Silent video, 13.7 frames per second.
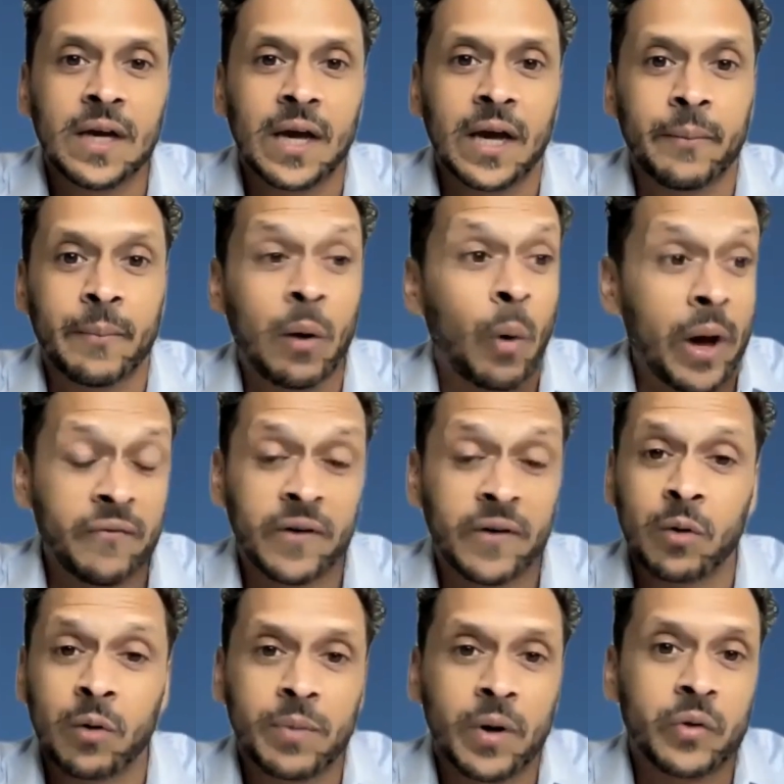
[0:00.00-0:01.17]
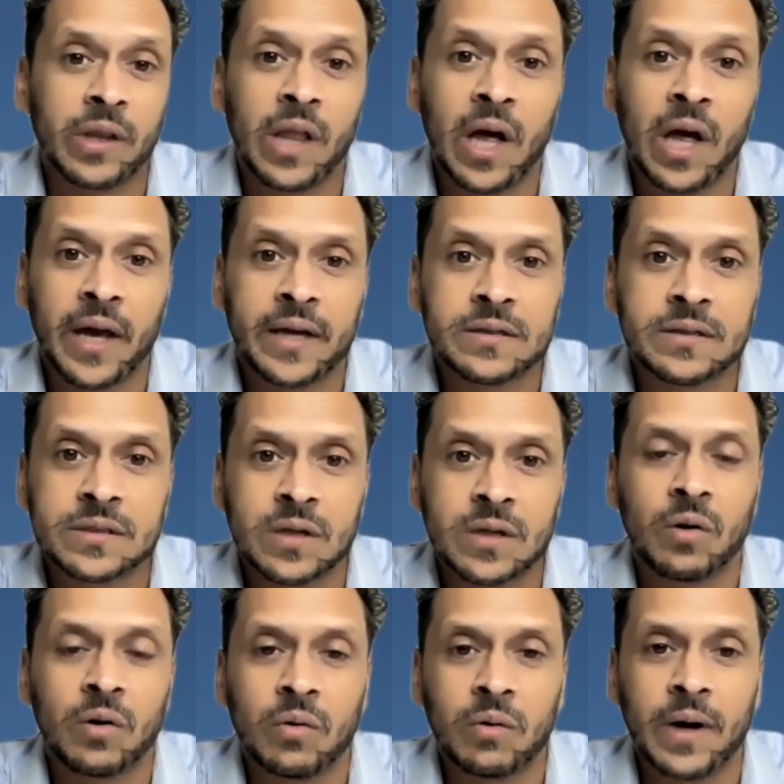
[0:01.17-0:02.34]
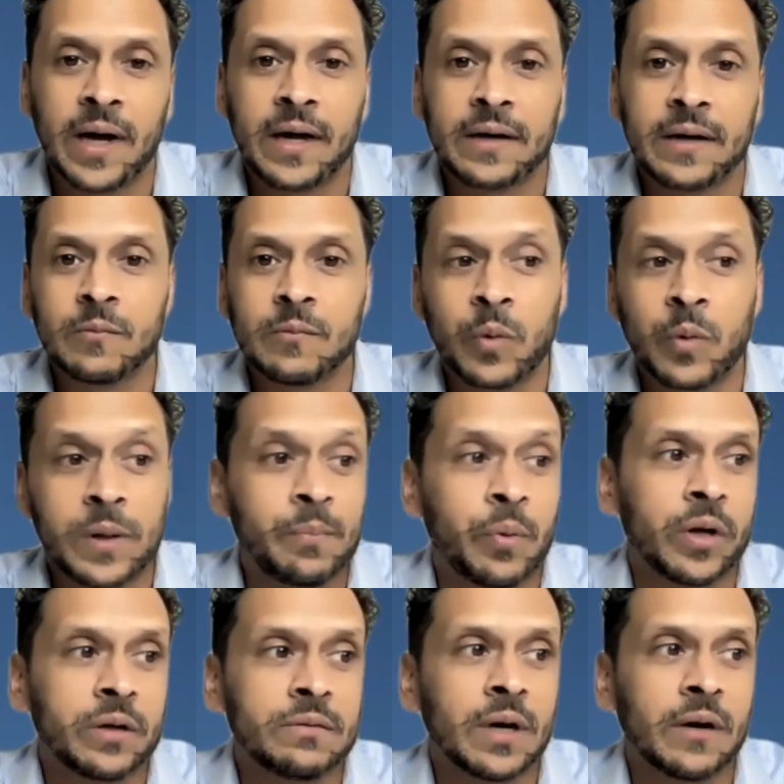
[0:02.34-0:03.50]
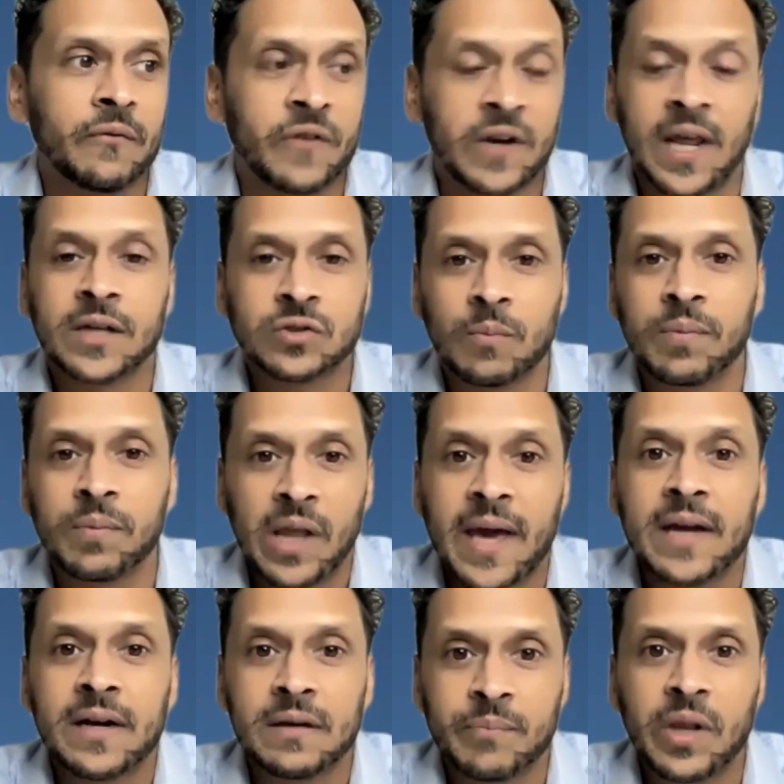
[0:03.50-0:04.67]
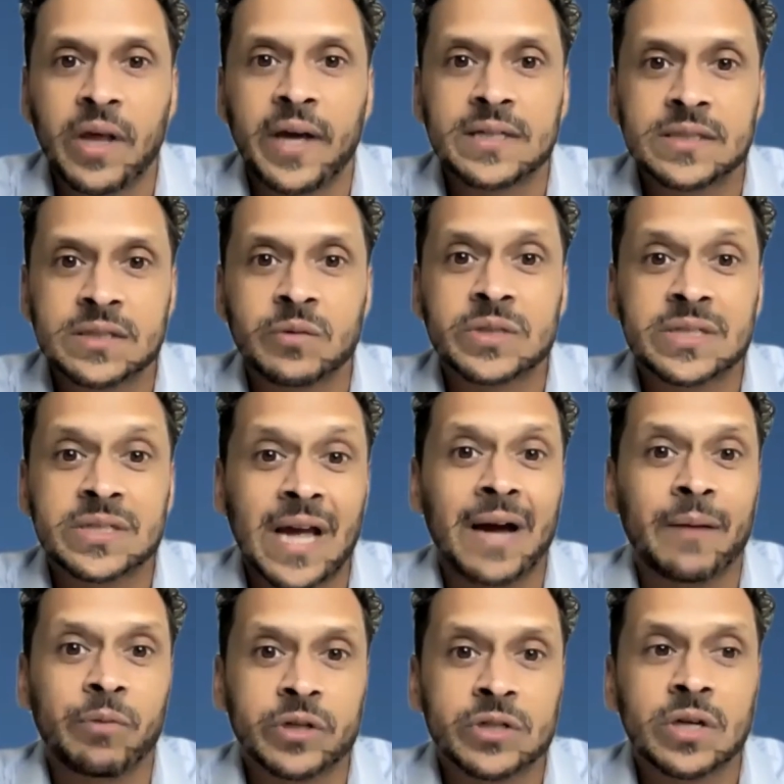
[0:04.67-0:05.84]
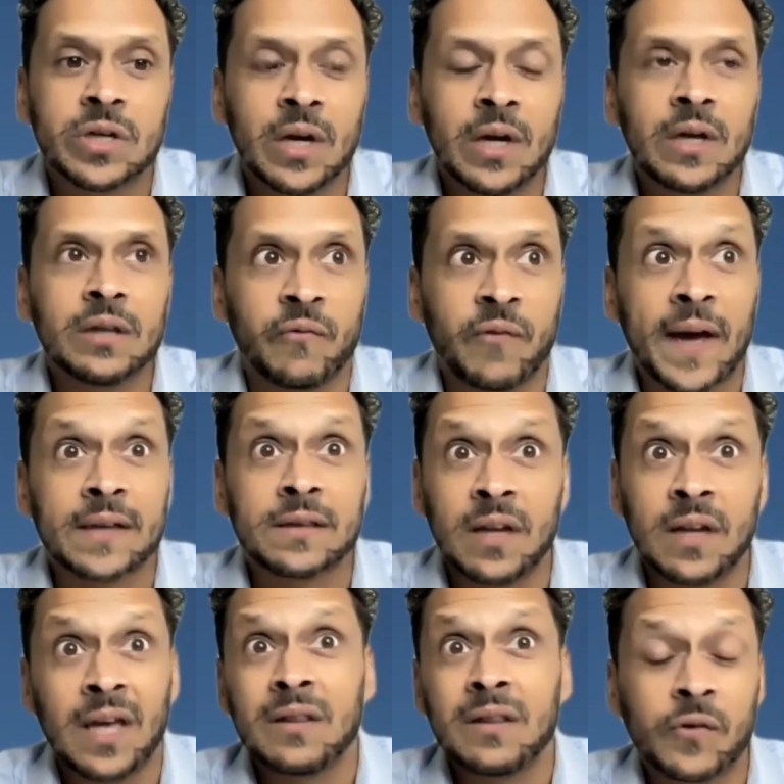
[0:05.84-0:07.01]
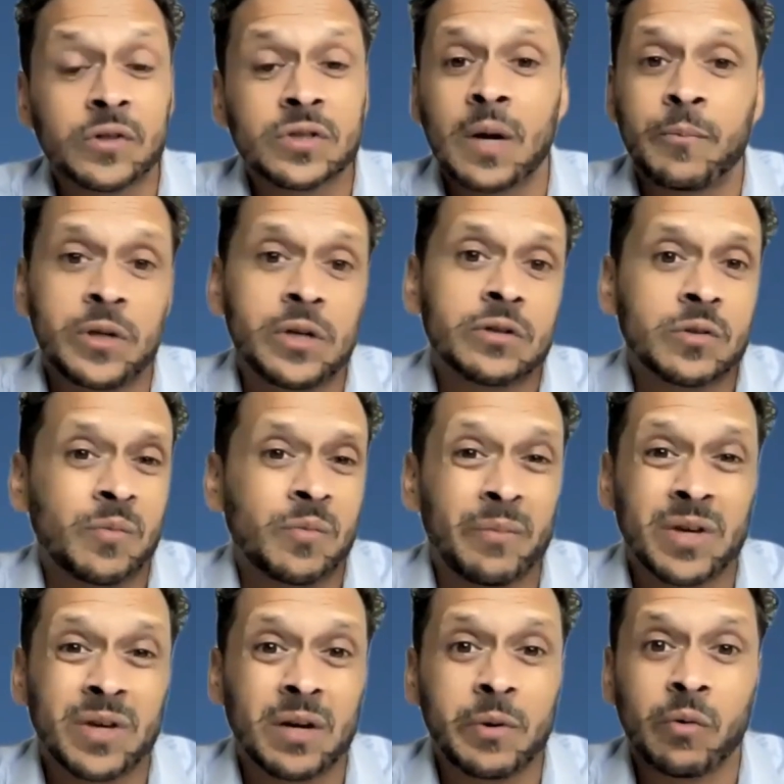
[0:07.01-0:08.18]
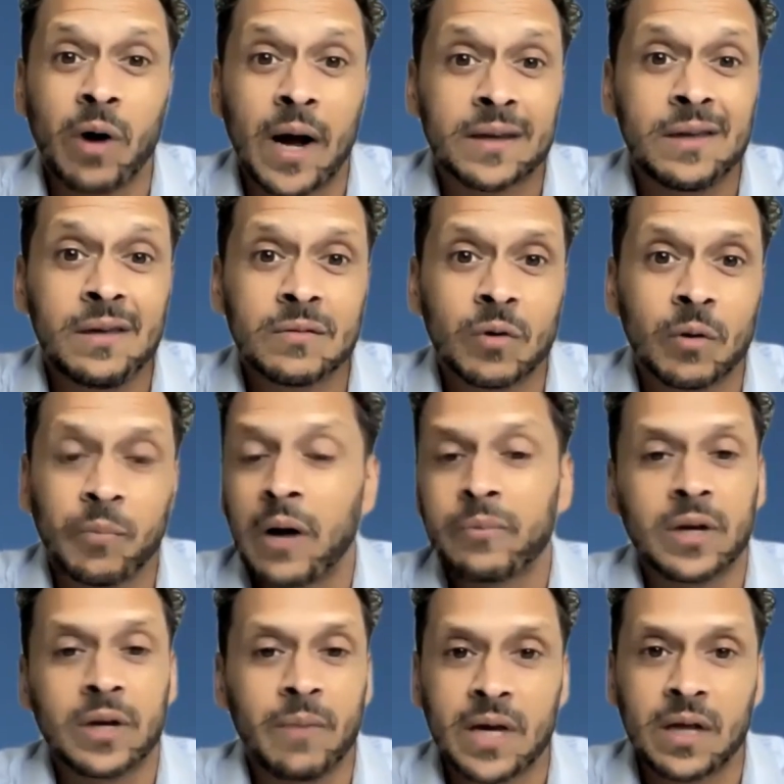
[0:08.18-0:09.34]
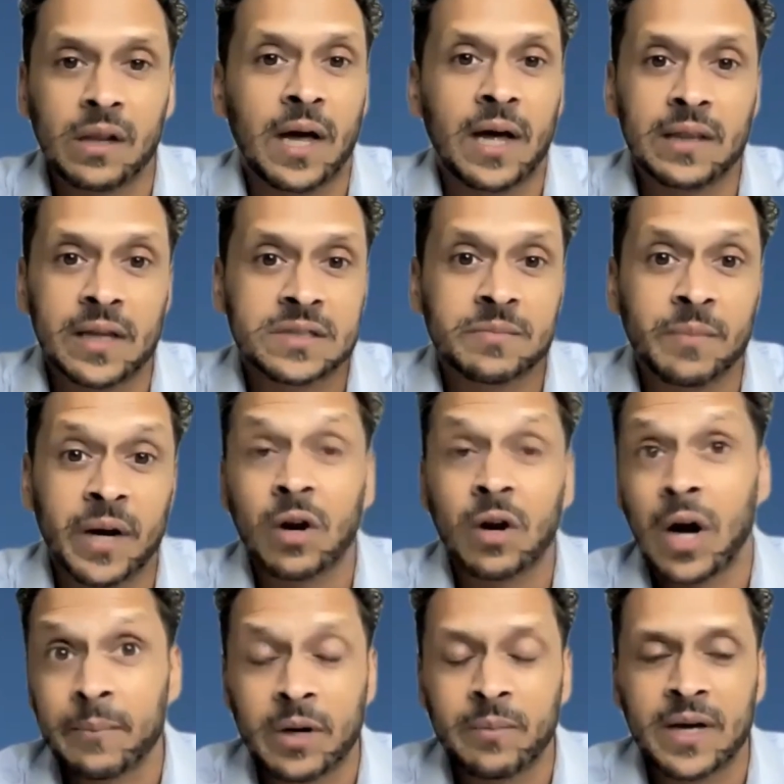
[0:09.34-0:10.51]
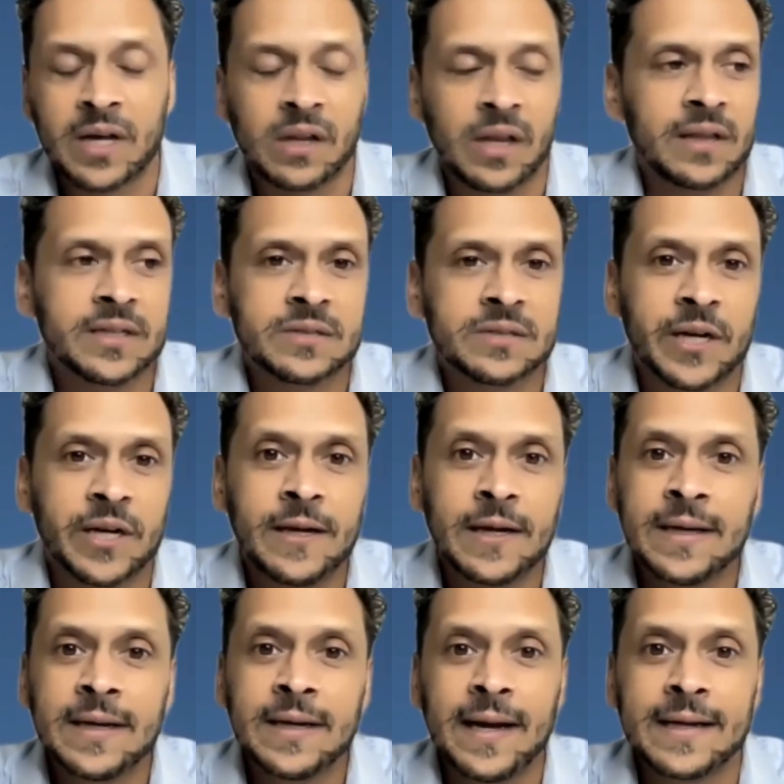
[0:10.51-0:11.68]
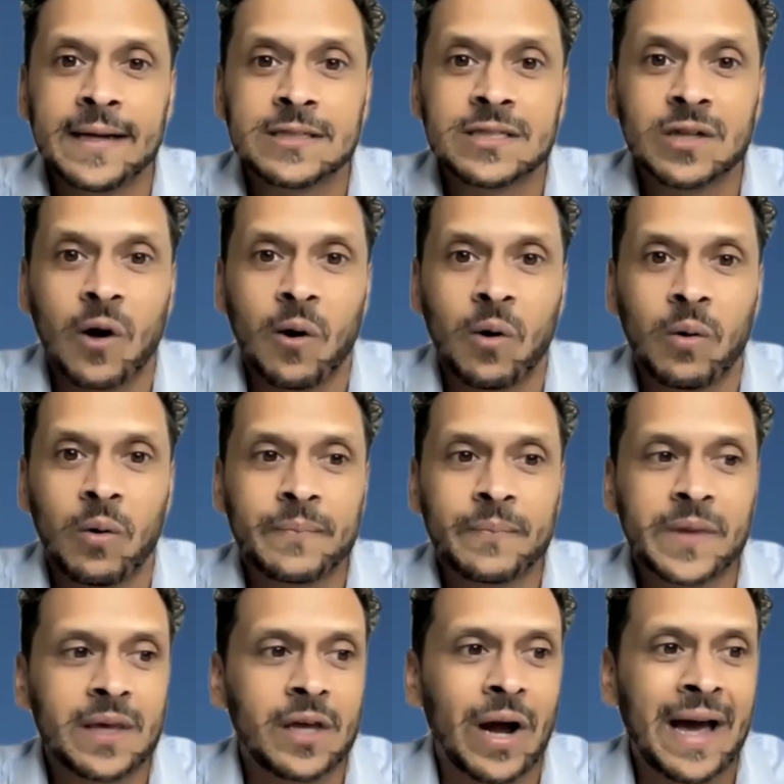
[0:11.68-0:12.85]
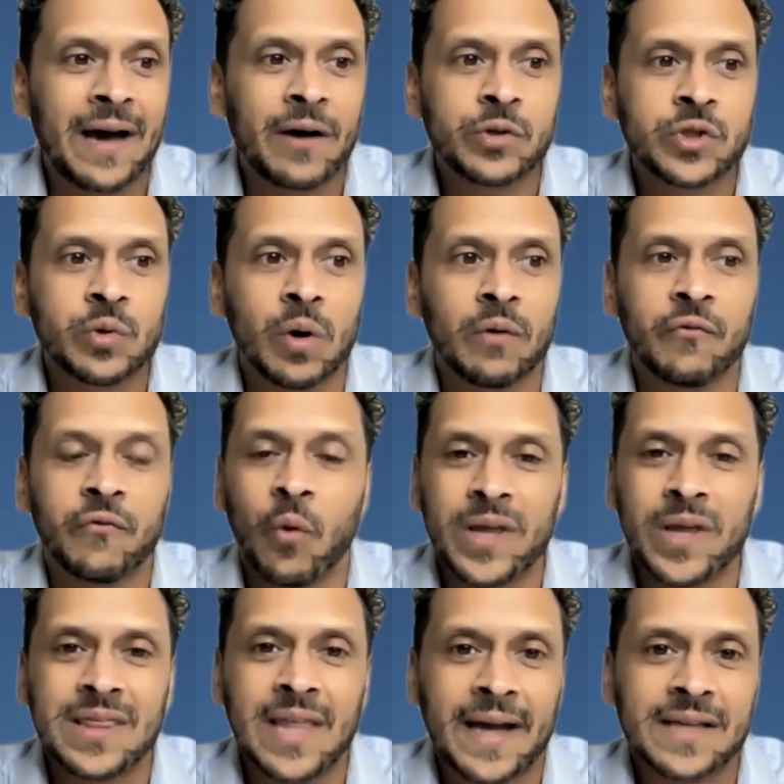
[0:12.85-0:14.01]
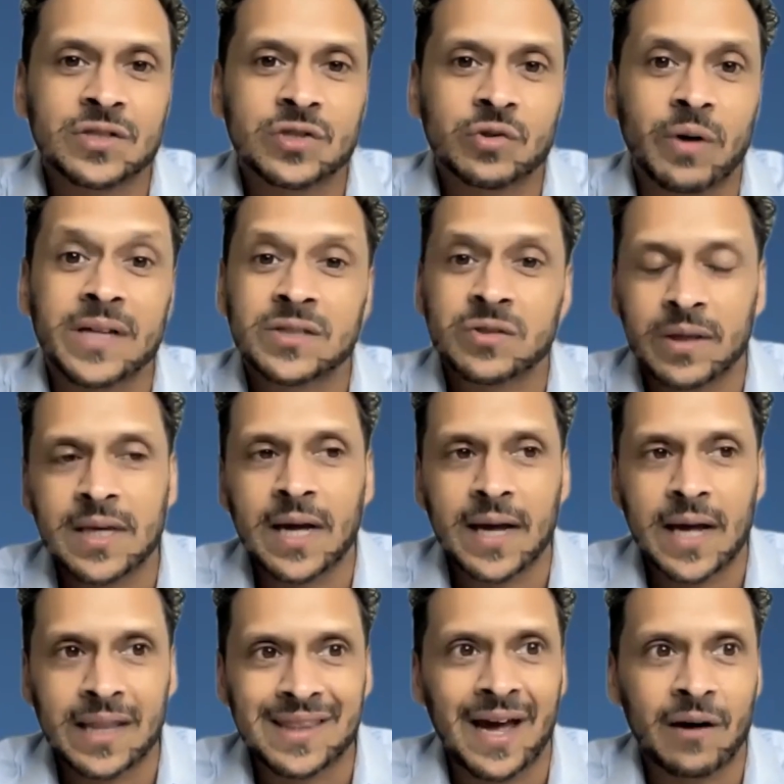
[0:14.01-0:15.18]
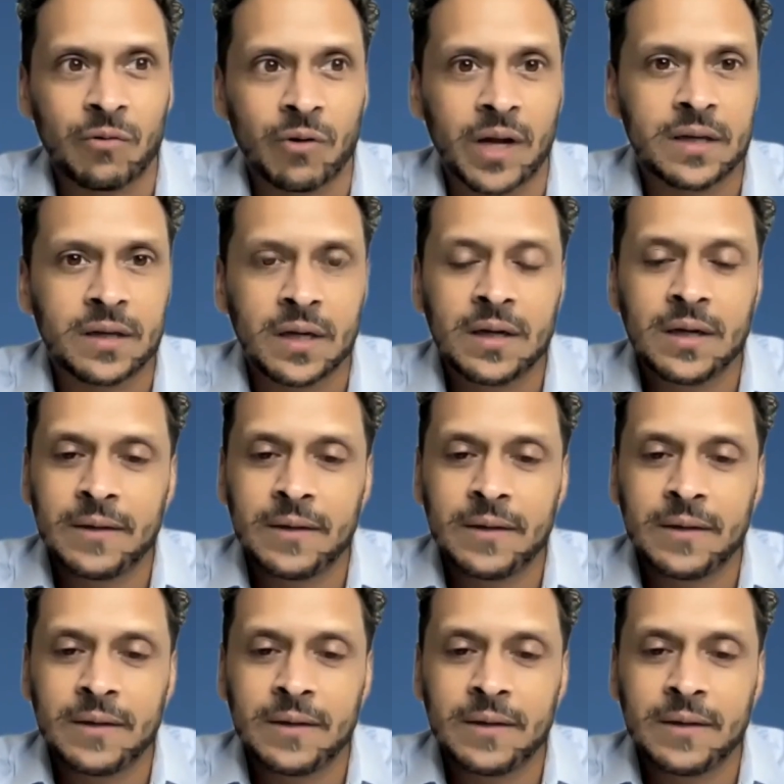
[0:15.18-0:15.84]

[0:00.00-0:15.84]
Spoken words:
And my wife and I were both aligned. And so we put a financial plan in place to establish the fact that, hey, the first couple of years are probably going to be rocky. We're probably going to make a lot less money, or I'm going to make a lot less money. Yeah. And so, how to avoid that stress. So I think I got that right.